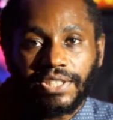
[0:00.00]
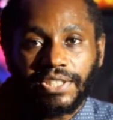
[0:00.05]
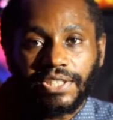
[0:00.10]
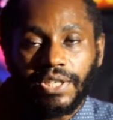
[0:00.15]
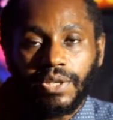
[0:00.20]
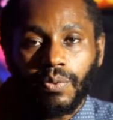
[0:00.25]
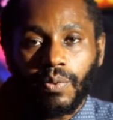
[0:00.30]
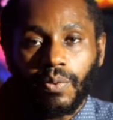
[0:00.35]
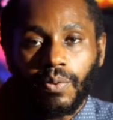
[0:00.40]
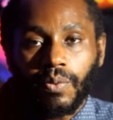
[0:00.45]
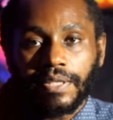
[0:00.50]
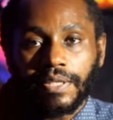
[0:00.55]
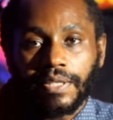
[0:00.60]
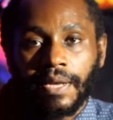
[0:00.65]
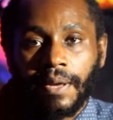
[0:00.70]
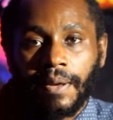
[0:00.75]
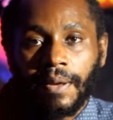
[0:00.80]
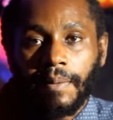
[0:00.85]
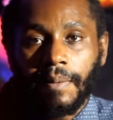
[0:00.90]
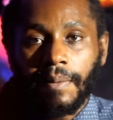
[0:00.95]
So this is a
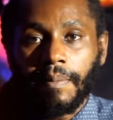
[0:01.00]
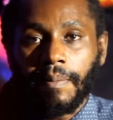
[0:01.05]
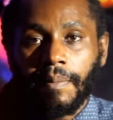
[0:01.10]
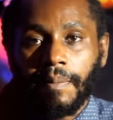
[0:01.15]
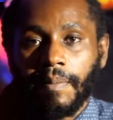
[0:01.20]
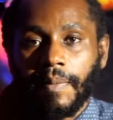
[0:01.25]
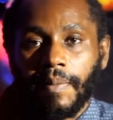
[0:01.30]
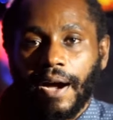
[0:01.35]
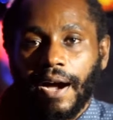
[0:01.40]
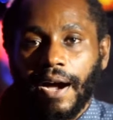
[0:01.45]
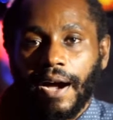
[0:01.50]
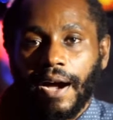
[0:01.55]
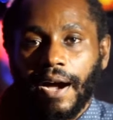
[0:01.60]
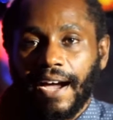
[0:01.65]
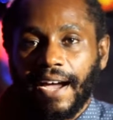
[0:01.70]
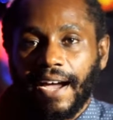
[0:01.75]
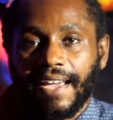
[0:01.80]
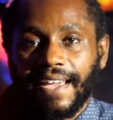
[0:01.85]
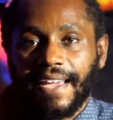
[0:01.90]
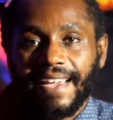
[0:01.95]
poem entitled
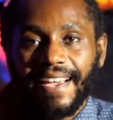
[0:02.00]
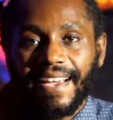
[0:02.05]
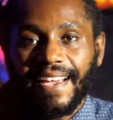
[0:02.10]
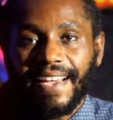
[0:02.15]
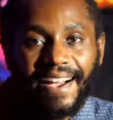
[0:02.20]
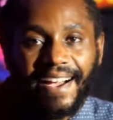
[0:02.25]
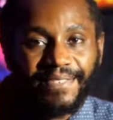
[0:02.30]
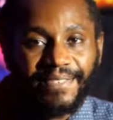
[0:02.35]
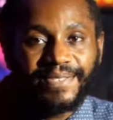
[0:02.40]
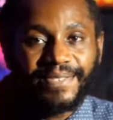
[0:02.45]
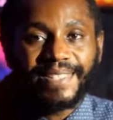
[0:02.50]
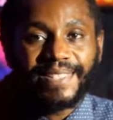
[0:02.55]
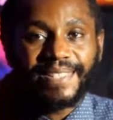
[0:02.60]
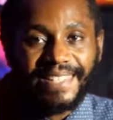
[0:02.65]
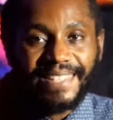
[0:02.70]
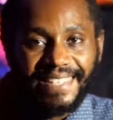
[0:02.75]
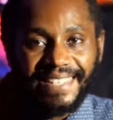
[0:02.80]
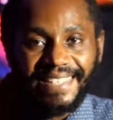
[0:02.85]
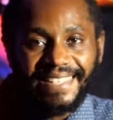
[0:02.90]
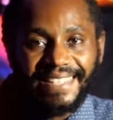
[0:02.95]
Confession. If I mess up, I haven't
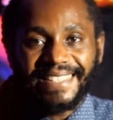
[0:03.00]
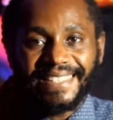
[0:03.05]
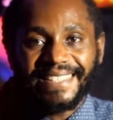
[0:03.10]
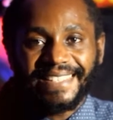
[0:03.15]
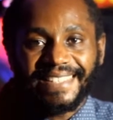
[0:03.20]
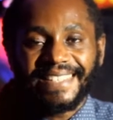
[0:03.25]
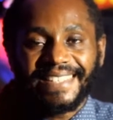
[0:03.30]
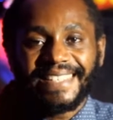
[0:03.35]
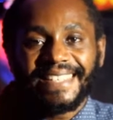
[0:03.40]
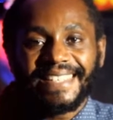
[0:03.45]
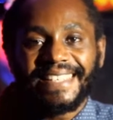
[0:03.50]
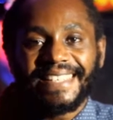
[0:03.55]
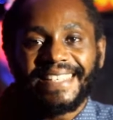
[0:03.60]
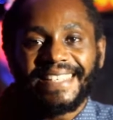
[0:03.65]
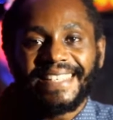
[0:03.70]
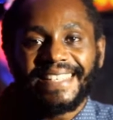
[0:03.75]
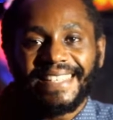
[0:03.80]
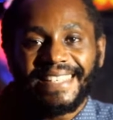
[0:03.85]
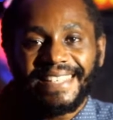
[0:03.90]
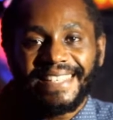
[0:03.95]
read this poem in a long
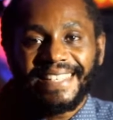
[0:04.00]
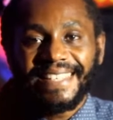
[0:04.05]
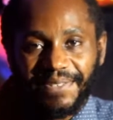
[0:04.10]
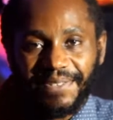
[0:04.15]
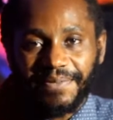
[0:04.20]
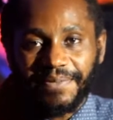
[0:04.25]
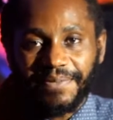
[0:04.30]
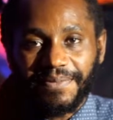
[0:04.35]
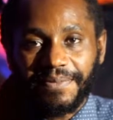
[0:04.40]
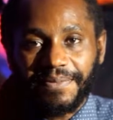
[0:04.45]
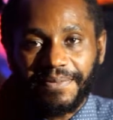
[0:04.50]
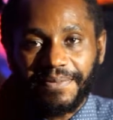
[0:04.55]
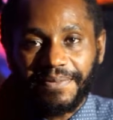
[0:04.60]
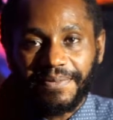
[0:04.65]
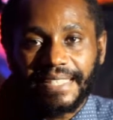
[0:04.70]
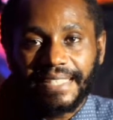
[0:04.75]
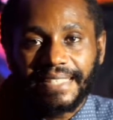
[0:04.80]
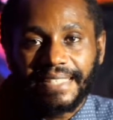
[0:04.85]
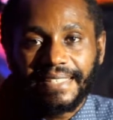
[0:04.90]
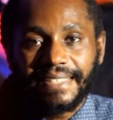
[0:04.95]
time. Too busy
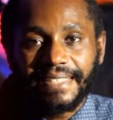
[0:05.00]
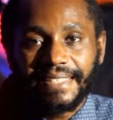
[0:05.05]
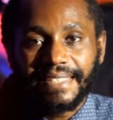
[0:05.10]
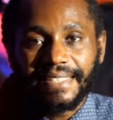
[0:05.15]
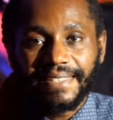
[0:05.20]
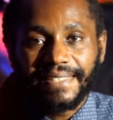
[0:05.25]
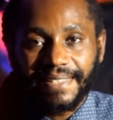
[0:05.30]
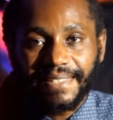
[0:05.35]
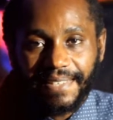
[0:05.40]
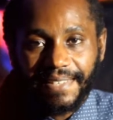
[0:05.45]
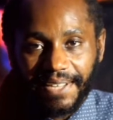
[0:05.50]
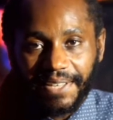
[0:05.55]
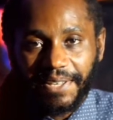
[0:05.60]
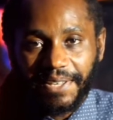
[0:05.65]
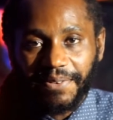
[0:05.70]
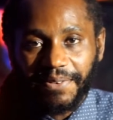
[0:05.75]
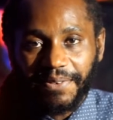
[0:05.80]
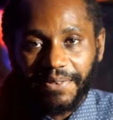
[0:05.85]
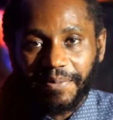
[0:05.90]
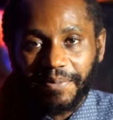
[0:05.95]
doing church work.
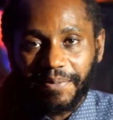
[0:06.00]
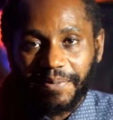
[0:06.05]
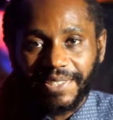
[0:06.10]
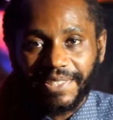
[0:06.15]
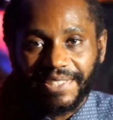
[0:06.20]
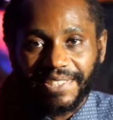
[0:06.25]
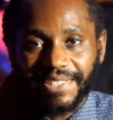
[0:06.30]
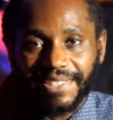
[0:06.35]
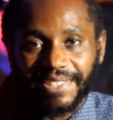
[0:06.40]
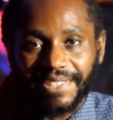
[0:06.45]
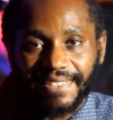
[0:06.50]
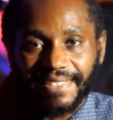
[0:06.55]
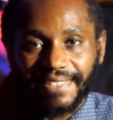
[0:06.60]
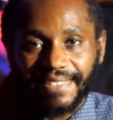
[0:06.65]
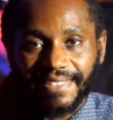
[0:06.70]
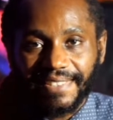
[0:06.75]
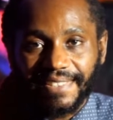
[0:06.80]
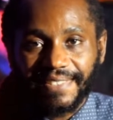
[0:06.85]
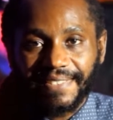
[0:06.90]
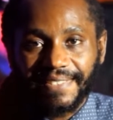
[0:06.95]

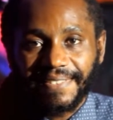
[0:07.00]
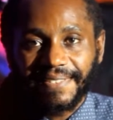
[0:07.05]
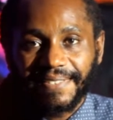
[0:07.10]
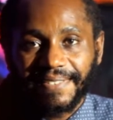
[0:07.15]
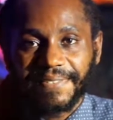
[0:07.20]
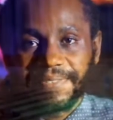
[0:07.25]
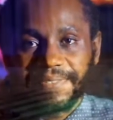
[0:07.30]
Confession.